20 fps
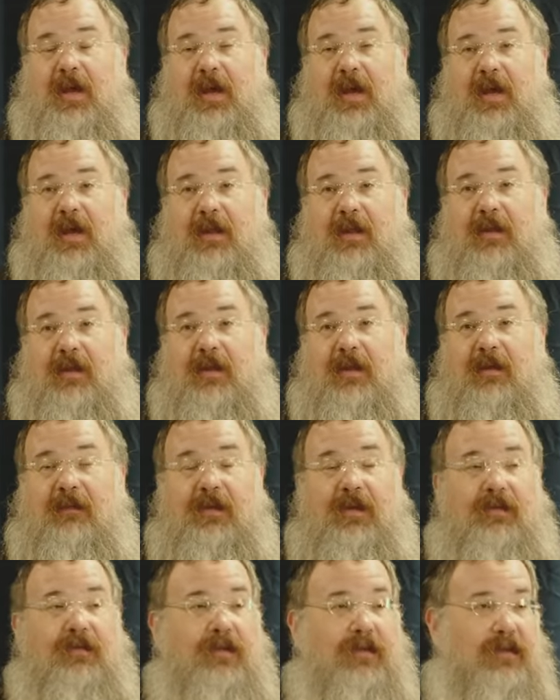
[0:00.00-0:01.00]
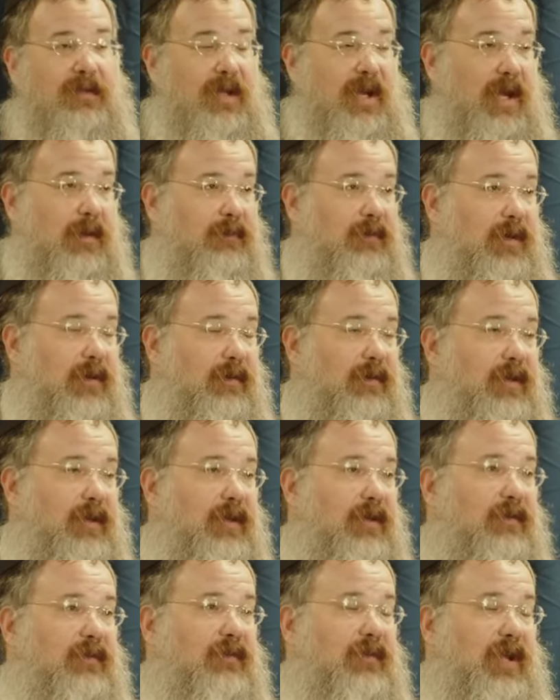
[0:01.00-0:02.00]
And the Levi Yitzchok Library
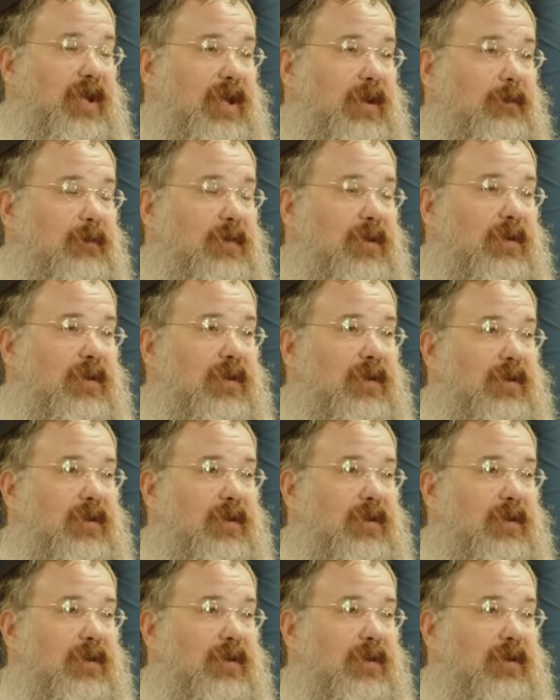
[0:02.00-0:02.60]
is named